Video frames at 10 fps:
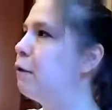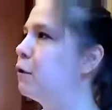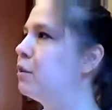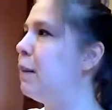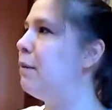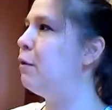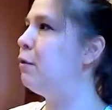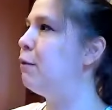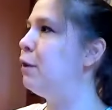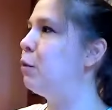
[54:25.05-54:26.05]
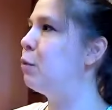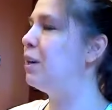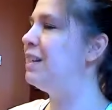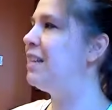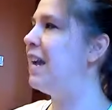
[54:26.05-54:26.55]
For some of you that feel
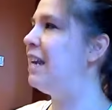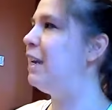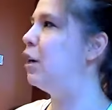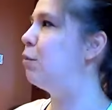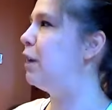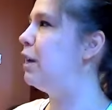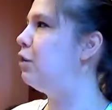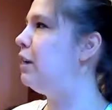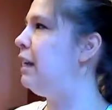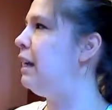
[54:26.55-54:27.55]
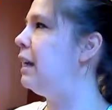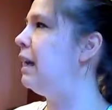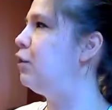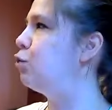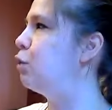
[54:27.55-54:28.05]
pretty steady here, bring your knee
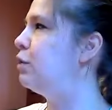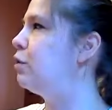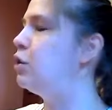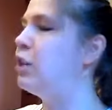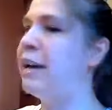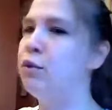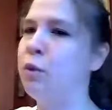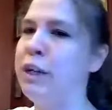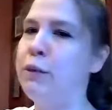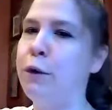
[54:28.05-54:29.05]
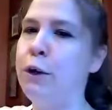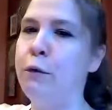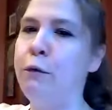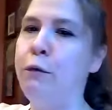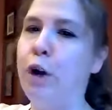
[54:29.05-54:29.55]
in towards your chest, reach for
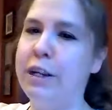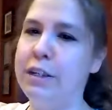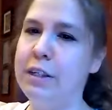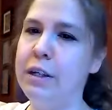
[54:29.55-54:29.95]
your foot.